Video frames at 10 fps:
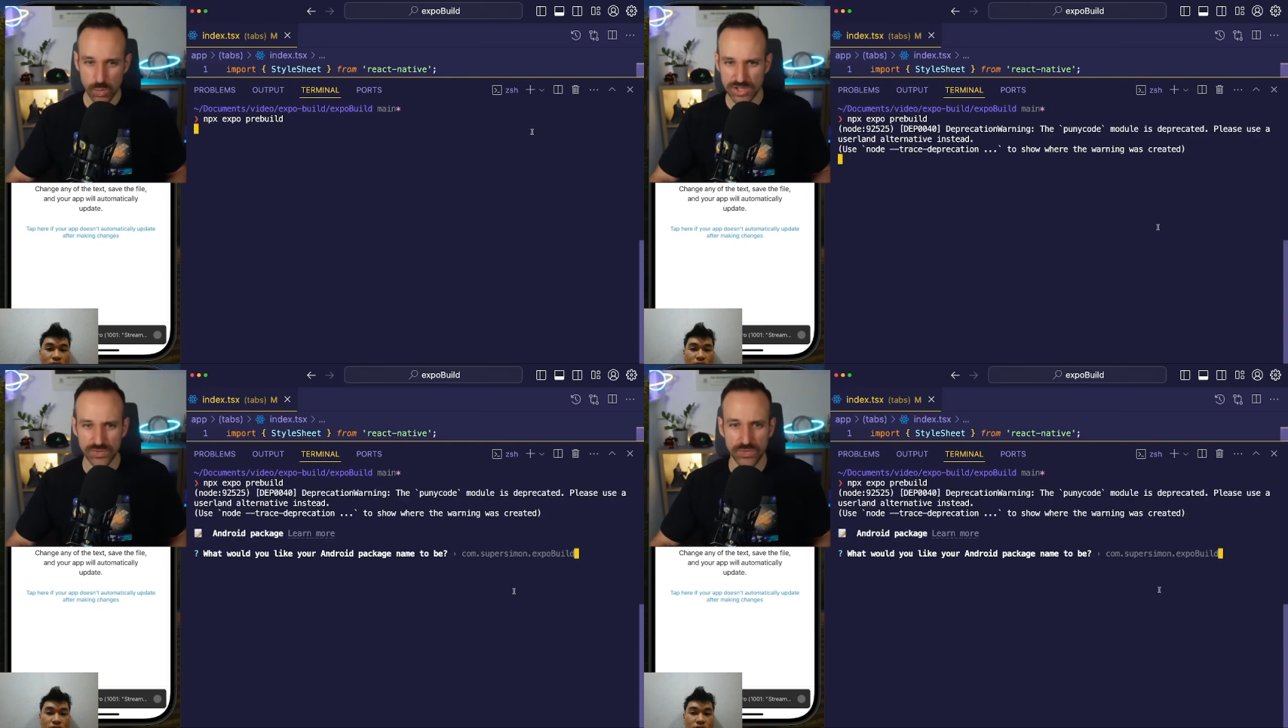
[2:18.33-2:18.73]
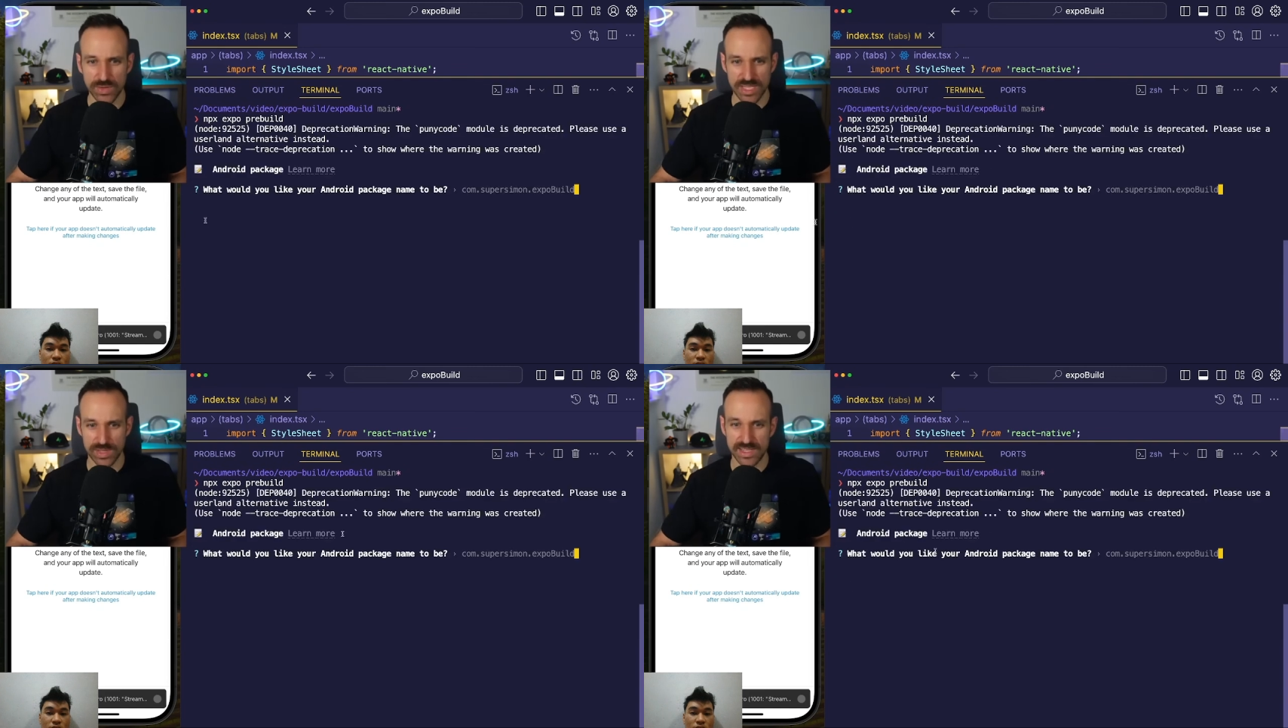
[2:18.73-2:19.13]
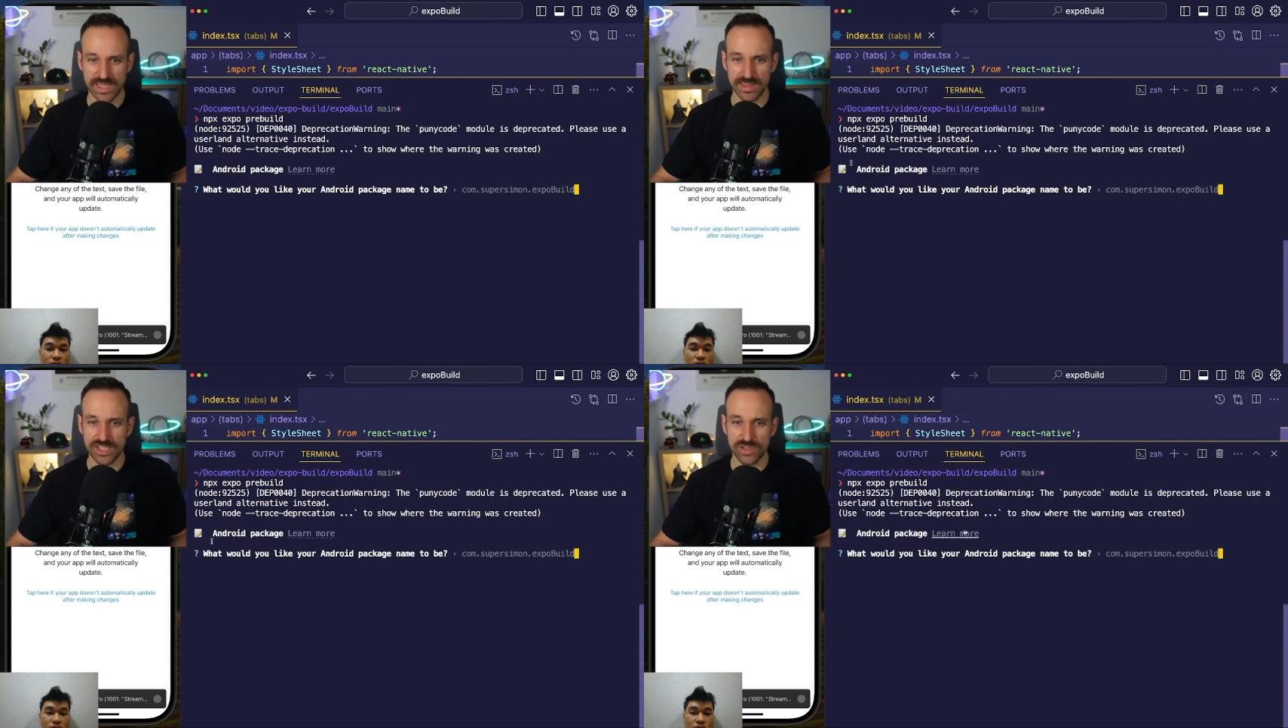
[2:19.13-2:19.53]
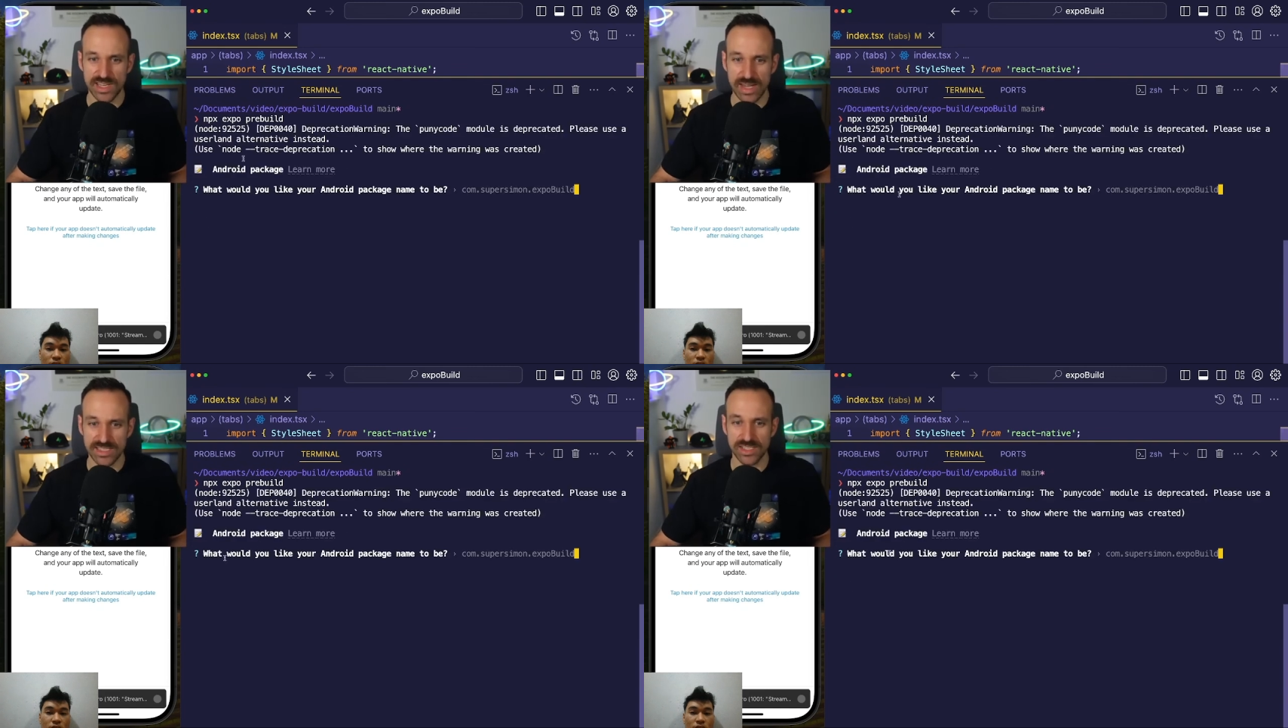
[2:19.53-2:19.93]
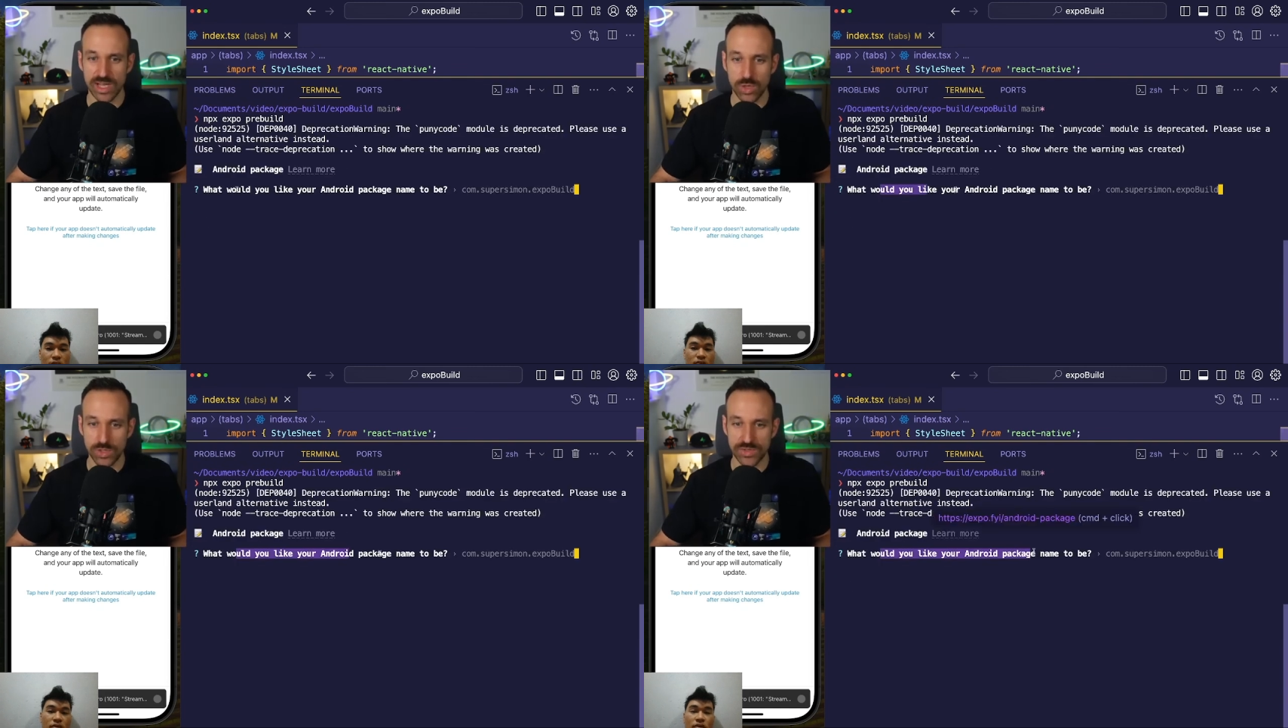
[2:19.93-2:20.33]
We don't have to follow this up with anything. This usually now asks us,
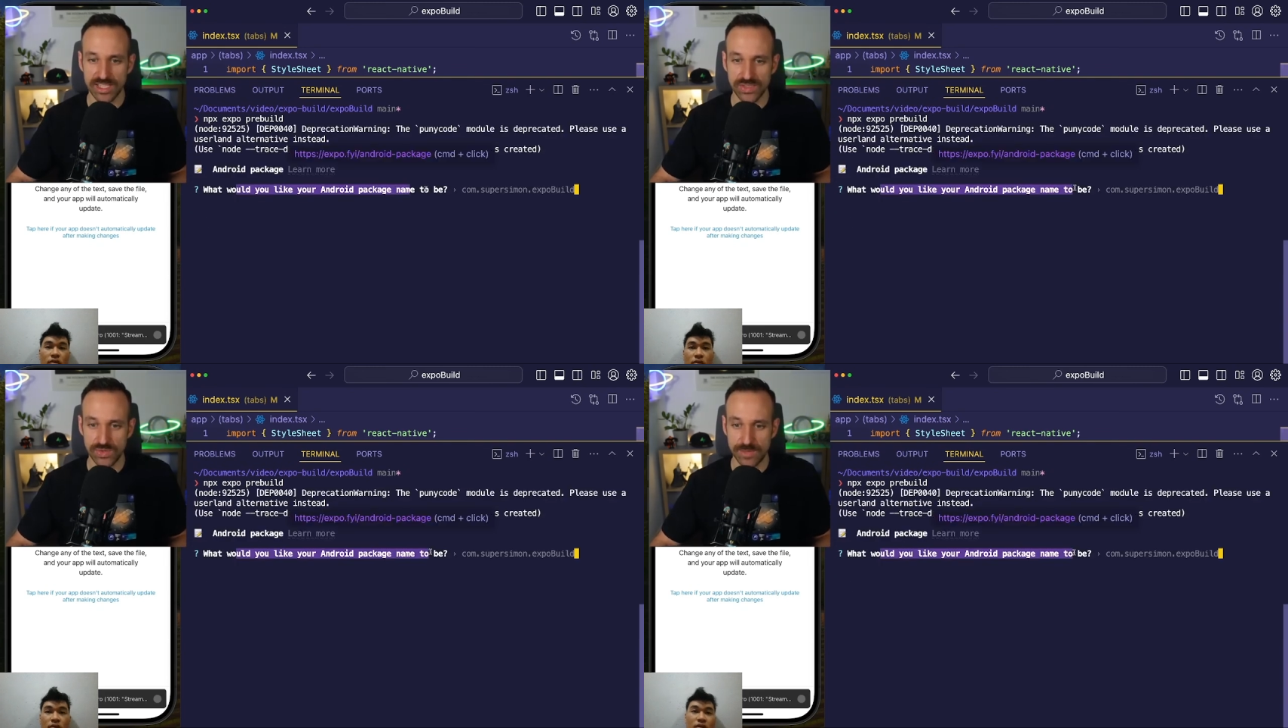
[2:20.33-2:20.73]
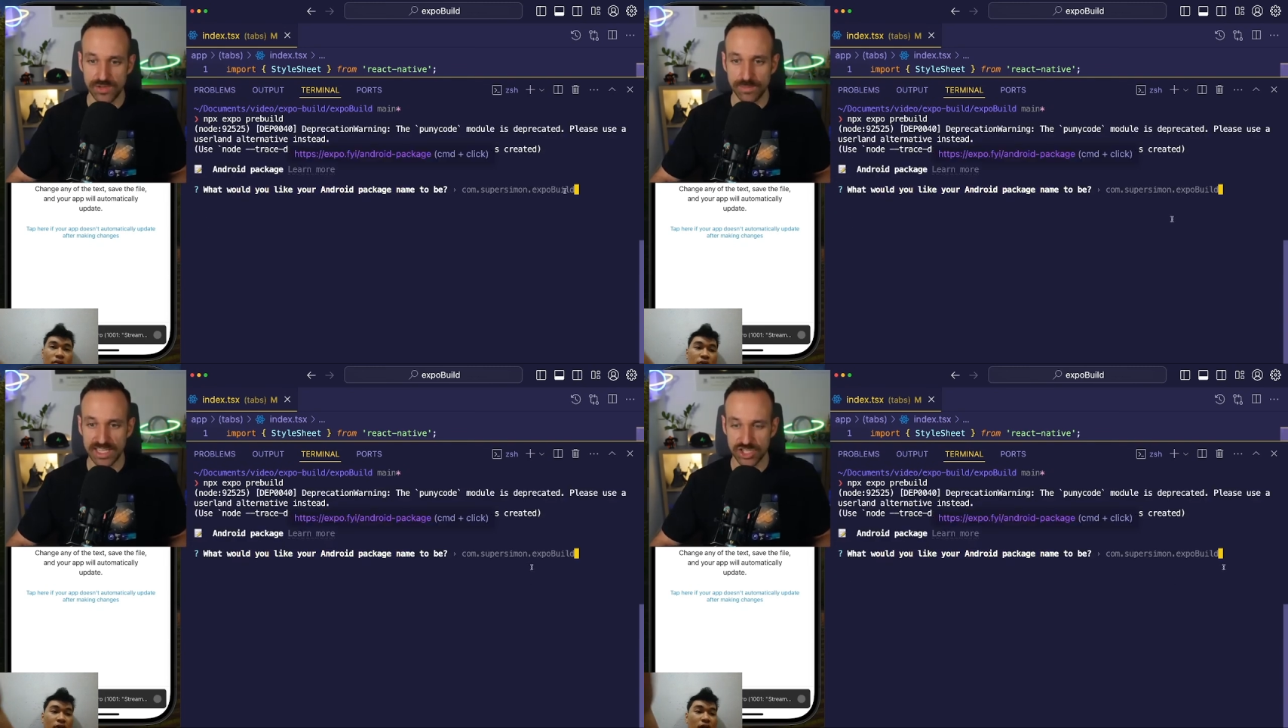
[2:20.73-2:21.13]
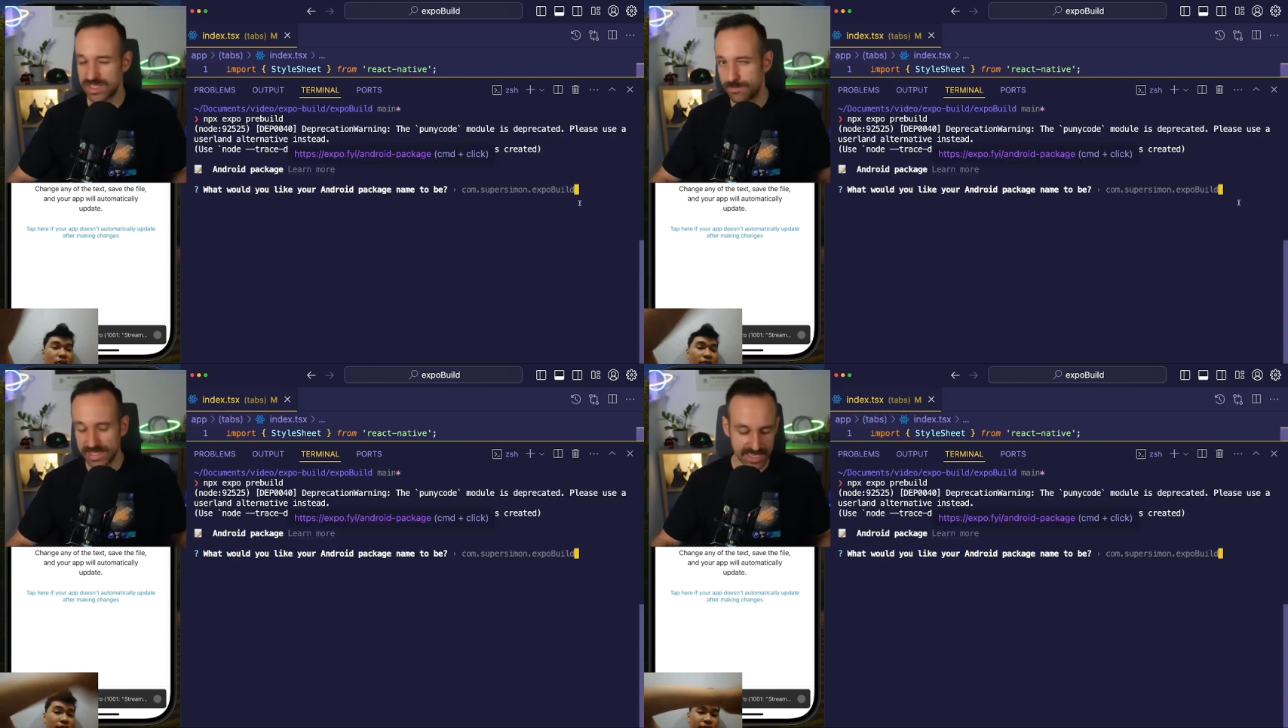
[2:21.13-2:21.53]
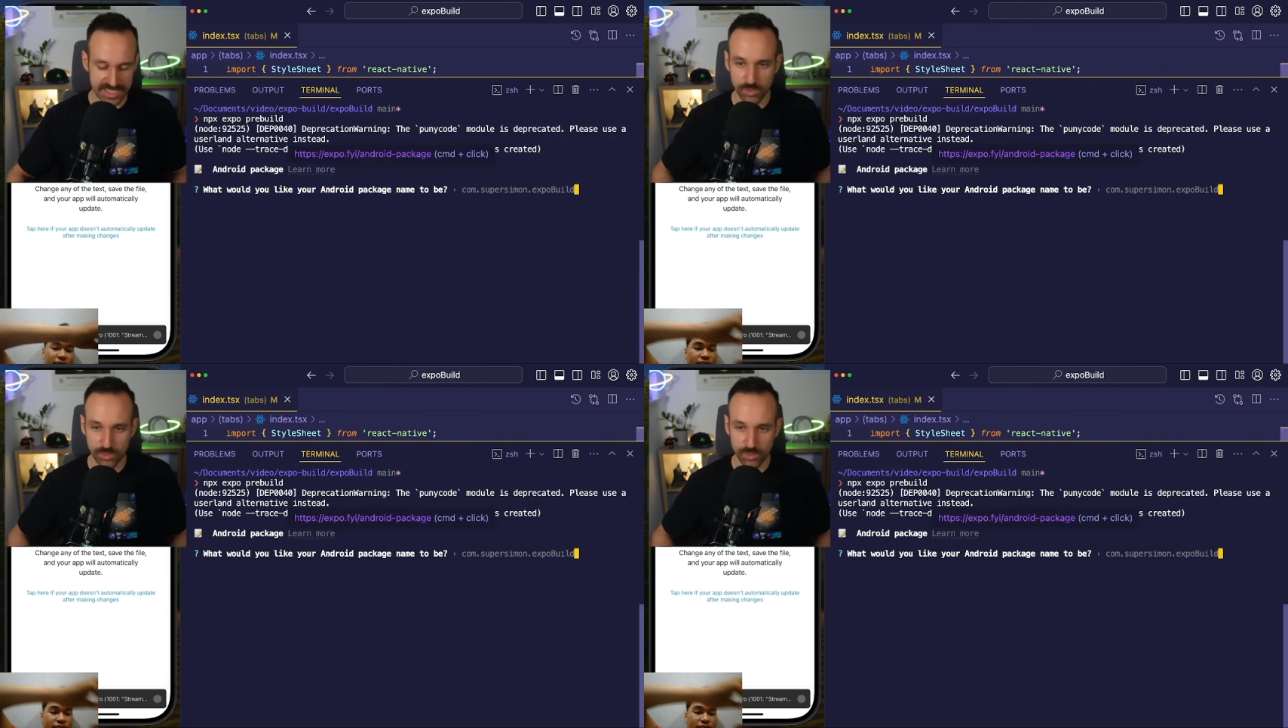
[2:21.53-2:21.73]
okay, what would you like to name your package? This is the bundle ID.